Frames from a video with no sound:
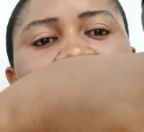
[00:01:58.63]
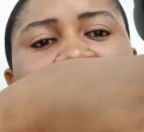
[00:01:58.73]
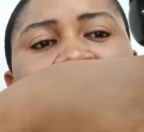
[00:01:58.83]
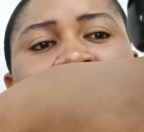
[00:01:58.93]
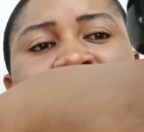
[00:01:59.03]

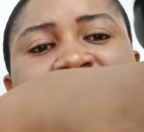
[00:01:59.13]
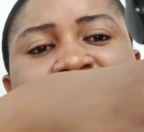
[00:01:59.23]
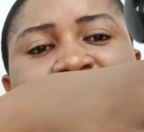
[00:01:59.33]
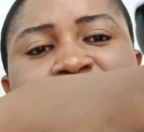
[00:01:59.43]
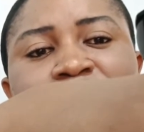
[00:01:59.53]
how
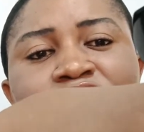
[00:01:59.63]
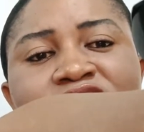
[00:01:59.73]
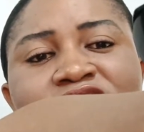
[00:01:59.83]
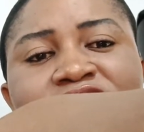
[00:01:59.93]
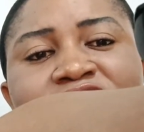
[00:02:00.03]
it is
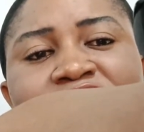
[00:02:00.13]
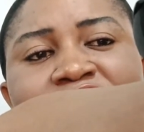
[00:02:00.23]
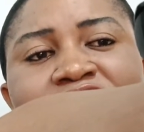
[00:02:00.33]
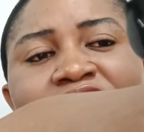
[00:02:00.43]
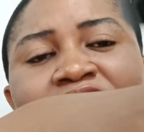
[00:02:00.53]
on the
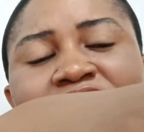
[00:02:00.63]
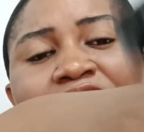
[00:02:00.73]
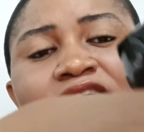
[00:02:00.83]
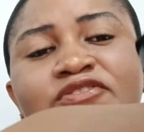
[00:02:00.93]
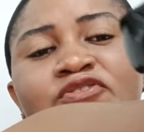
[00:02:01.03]
skin.
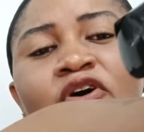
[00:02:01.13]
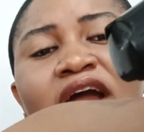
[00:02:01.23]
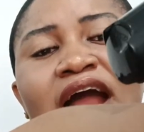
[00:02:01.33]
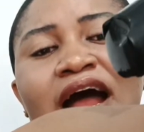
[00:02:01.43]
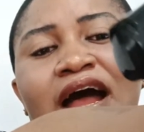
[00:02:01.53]
Now, so
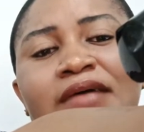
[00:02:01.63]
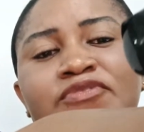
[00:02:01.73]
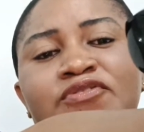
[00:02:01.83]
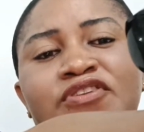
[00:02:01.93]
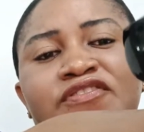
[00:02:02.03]

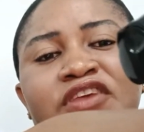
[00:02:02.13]
calm to the